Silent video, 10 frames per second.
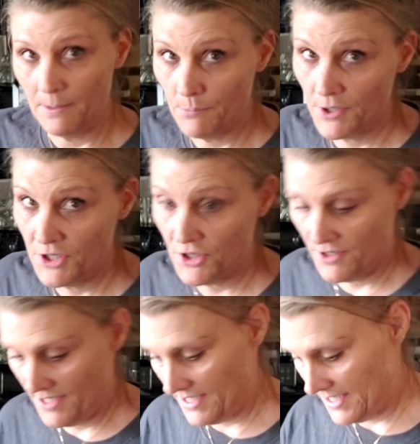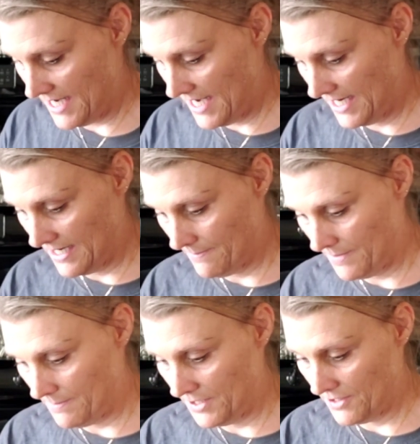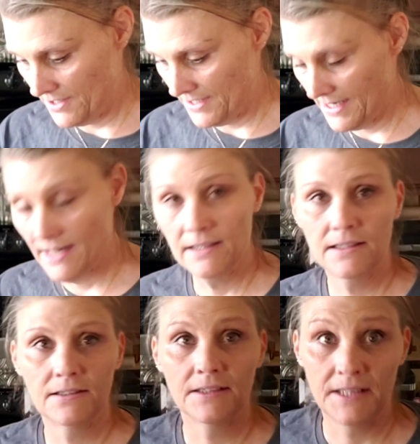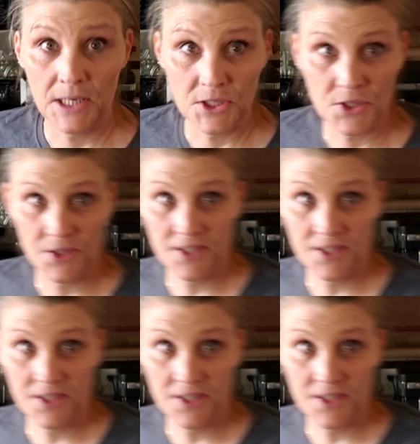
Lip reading: I'm pretty sure this is heating up. Let me turn it down a little and then I'll show